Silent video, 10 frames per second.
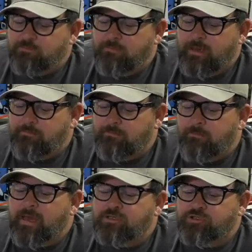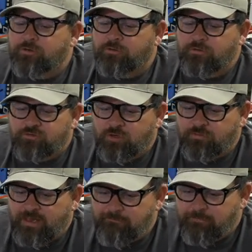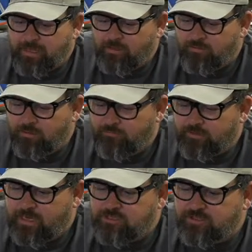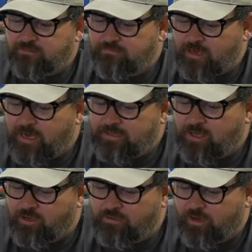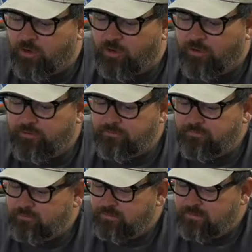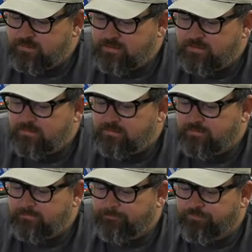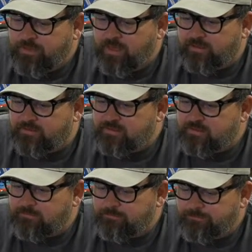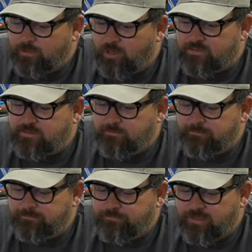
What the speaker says: make sure you turn that bell notification icon on. Thanks. Awesome.